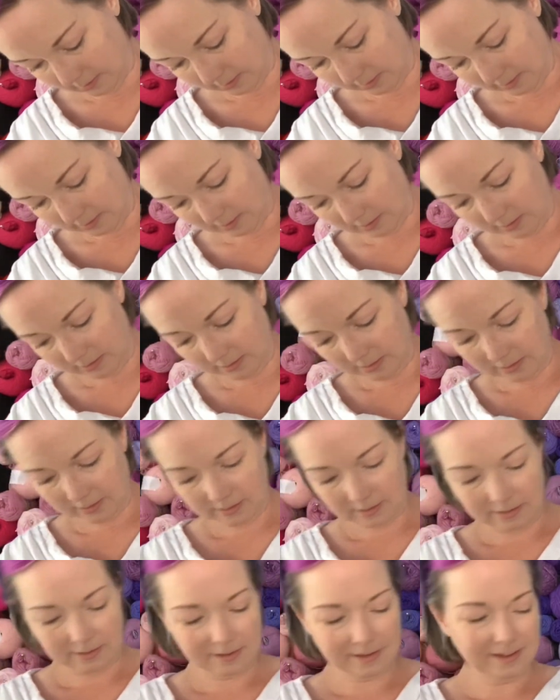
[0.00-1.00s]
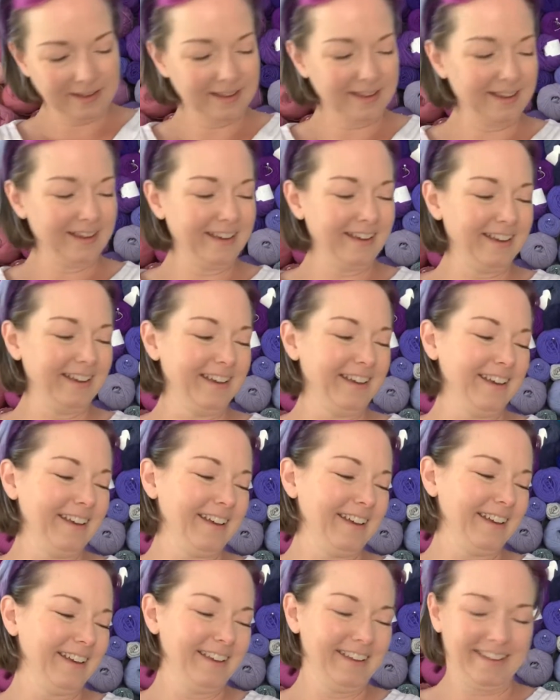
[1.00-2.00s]

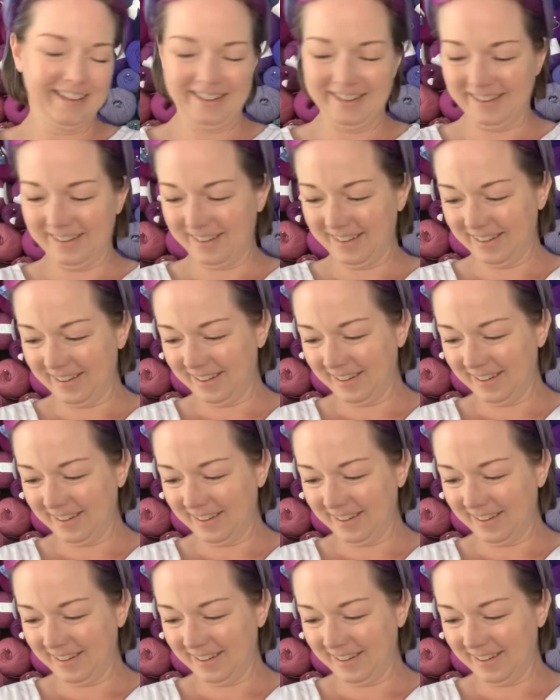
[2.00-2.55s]
Nobody speaks.